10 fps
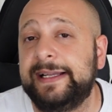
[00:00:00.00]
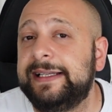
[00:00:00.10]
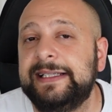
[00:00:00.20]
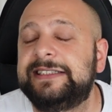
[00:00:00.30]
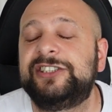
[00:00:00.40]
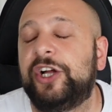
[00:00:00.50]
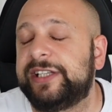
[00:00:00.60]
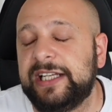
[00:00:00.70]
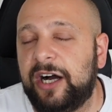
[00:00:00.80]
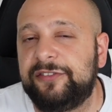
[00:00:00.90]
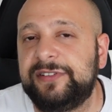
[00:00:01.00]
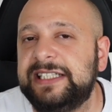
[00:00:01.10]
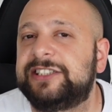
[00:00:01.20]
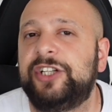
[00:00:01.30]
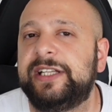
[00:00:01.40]
It's not enough.
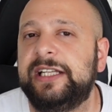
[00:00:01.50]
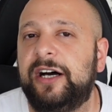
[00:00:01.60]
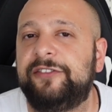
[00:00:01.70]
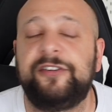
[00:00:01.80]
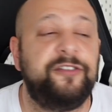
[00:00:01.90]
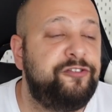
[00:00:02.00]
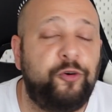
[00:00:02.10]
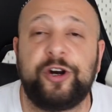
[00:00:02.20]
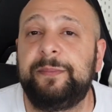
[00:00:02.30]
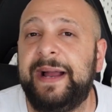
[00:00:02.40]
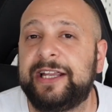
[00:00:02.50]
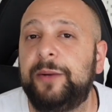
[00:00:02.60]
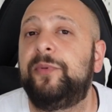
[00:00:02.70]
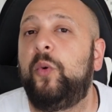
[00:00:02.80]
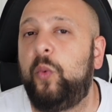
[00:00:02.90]
It's not enough. Fourth
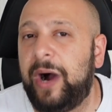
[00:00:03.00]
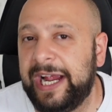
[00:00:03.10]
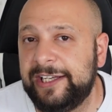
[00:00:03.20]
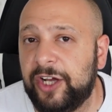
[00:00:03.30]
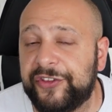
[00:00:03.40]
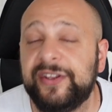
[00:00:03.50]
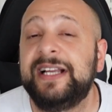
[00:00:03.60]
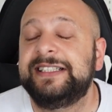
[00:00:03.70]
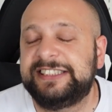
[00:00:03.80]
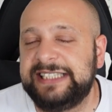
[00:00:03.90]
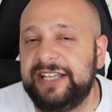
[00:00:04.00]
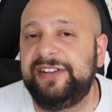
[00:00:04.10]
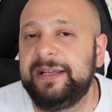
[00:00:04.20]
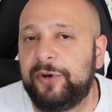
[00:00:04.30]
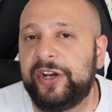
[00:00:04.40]
backup, why not?
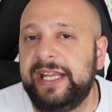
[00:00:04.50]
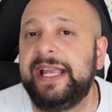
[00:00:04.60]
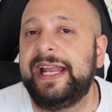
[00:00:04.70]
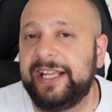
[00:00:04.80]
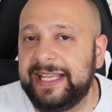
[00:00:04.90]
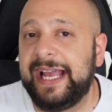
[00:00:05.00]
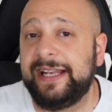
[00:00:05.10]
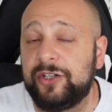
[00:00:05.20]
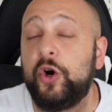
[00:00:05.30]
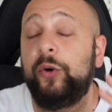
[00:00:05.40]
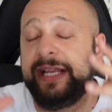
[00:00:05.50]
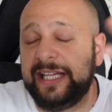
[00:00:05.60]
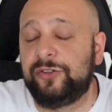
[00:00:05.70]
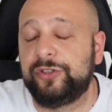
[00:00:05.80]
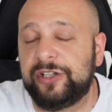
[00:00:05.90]
Saving money, and again, going
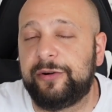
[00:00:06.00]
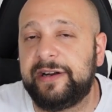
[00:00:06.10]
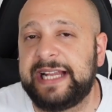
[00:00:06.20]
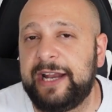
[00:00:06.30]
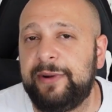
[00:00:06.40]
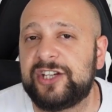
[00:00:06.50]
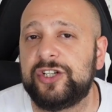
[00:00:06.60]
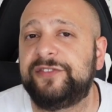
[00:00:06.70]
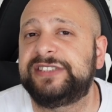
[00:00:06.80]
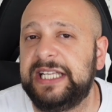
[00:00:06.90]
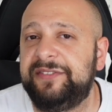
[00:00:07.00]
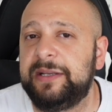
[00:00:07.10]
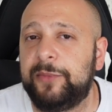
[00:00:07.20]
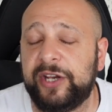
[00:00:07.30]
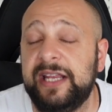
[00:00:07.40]
into the direction of saving
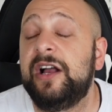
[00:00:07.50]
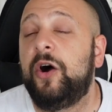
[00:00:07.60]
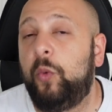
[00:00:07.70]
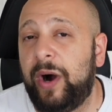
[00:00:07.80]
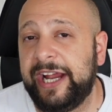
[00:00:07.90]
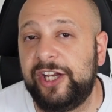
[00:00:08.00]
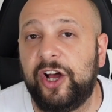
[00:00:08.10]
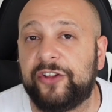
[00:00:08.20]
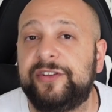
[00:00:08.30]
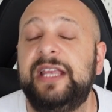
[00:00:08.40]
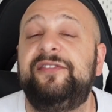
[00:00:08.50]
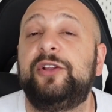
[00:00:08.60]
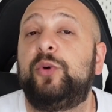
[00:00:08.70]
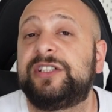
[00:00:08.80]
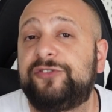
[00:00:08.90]
money, why not? If it
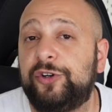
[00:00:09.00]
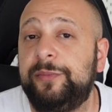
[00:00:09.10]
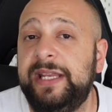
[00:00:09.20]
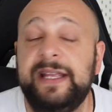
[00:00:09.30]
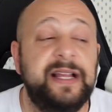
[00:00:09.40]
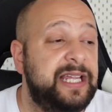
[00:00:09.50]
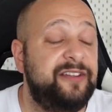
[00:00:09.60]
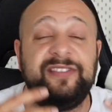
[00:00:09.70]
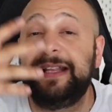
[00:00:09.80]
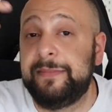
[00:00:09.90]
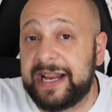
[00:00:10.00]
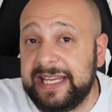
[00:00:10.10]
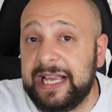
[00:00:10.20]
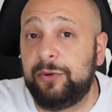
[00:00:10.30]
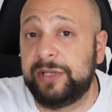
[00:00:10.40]
was for me, if Di
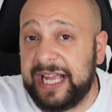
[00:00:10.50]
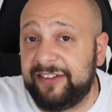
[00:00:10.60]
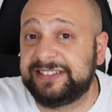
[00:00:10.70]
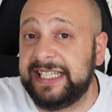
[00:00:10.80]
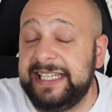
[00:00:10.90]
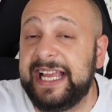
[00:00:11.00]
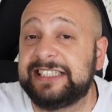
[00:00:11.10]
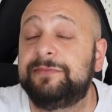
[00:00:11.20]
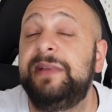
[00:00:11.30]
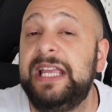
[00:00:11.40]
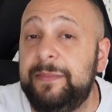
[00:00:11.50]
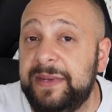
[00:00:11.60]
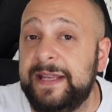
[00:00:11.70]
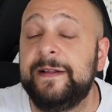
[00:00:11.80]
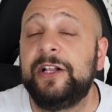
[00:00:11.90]
Maria would have said yes,
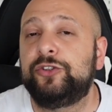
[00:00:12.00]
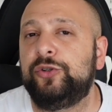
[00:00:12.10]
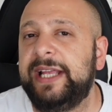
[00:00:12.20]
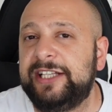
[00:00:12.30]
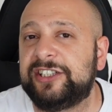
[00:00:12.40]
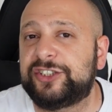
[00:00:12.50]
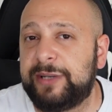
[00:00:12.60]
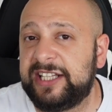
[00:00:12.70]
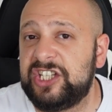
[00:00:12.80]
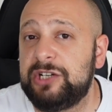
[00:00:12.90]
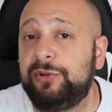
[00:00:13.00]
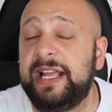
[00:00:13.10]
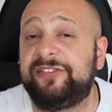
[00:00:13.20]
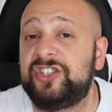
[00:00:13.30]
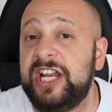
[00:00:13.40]
maybe today the strategy would
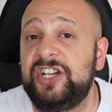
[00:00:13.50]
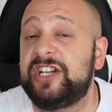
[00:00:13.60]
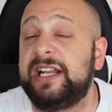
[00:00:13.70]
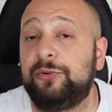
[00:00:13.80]
have changed and